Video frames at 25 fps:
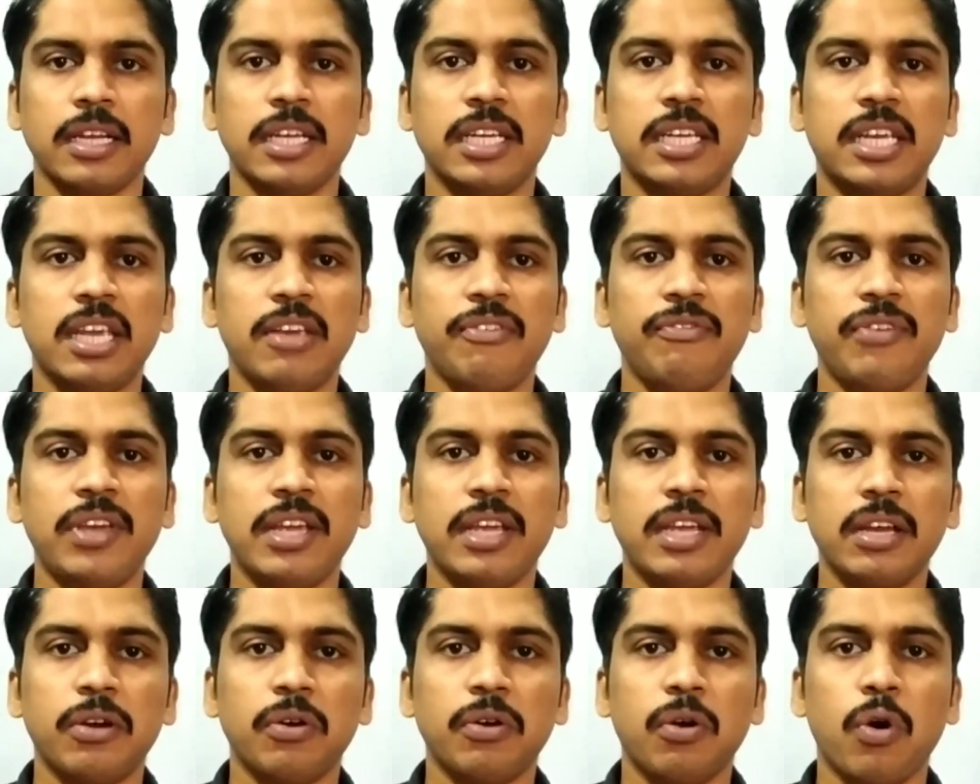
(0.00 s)

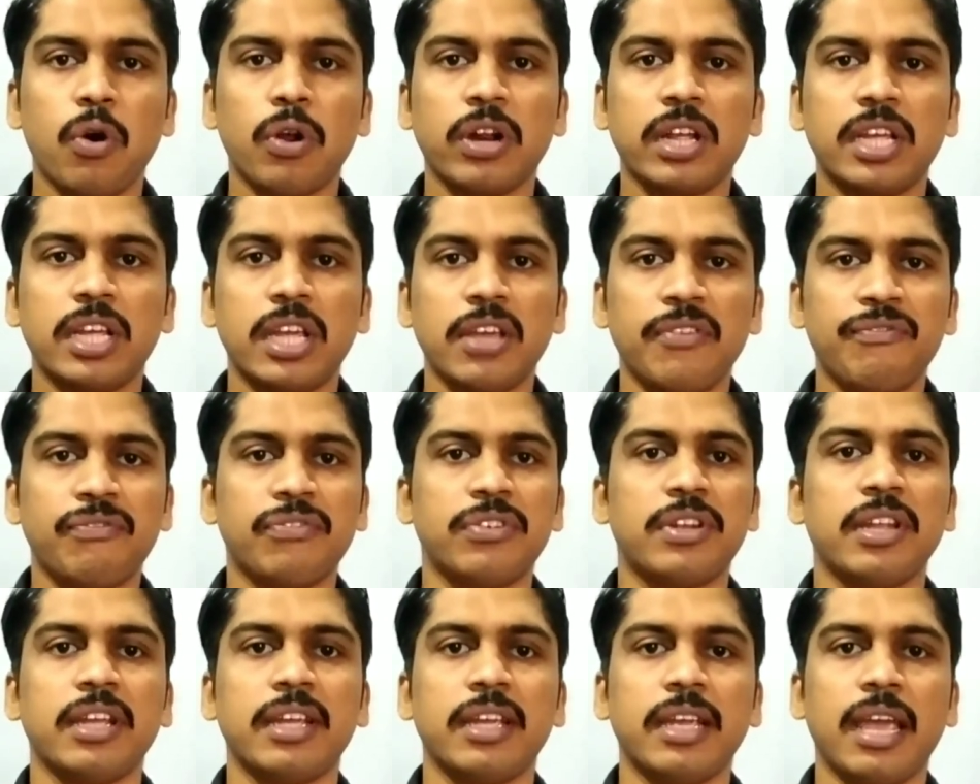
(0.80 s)
giving or
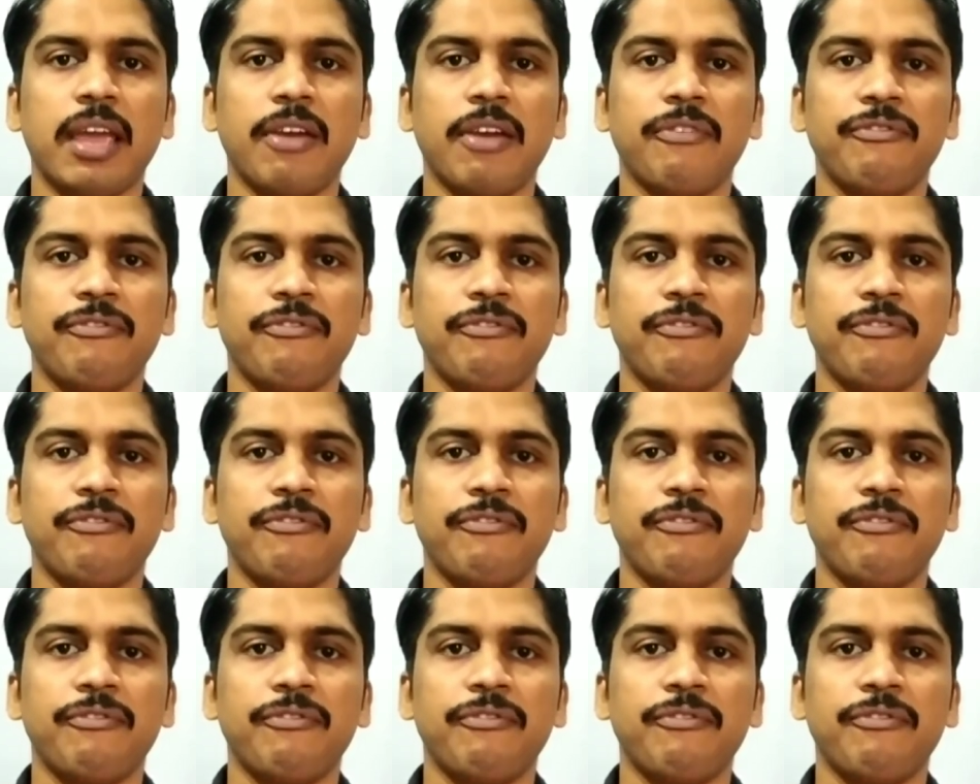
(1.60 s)
gifting